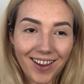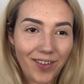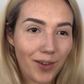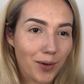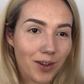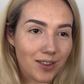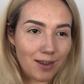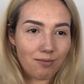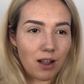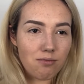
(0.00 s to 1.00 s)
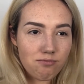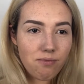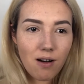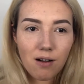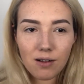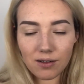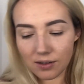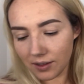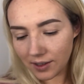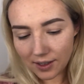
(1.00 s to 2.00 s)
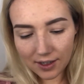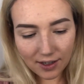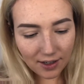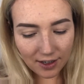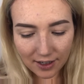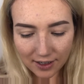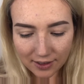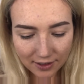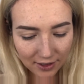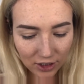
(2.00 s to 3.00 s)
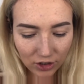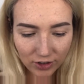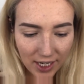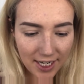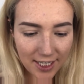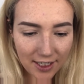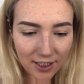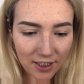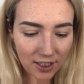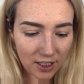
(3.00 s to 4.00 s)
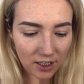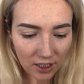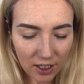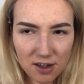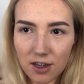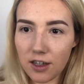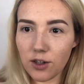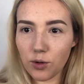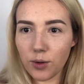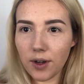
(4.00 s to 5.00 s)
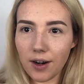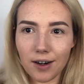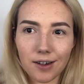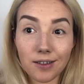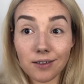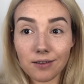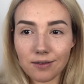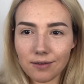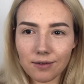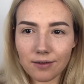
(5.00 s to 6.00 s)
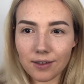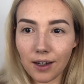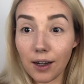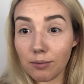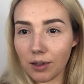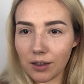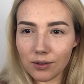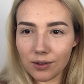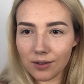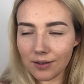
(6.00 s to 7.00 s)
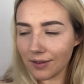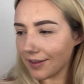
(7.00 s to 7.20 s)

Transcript: If you want them like bold and straight, and like here we are. Eyebrows.